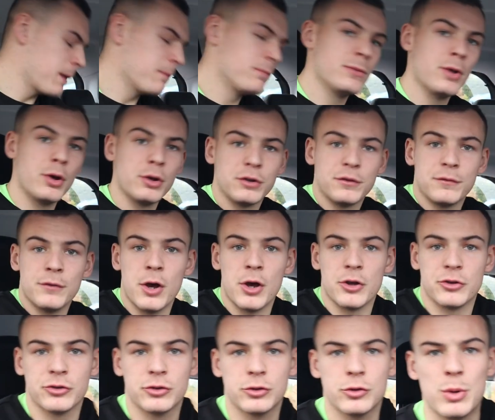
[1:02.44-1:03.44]
Nice,
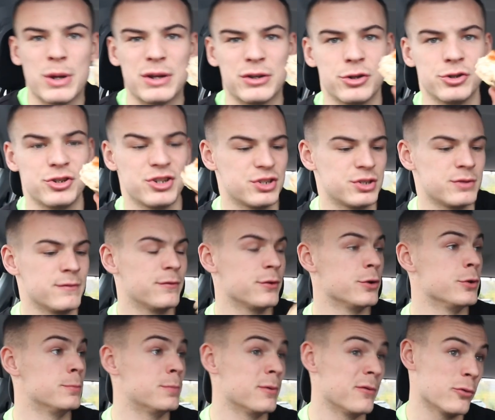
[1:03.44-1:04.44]
fast, quick digesting
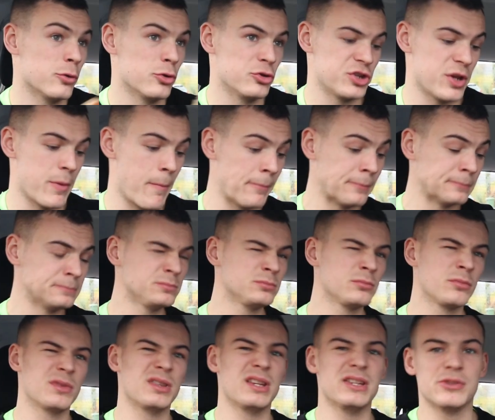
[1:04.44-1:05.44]
food before the gym.
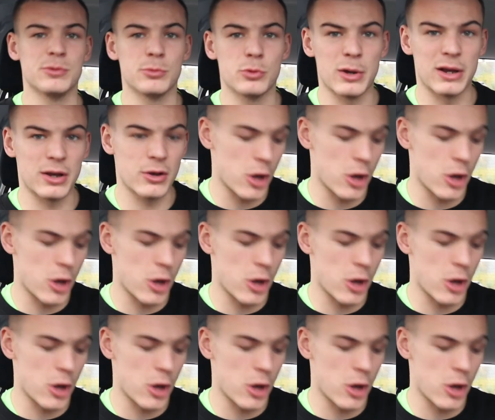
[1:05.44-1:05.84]
Need some quick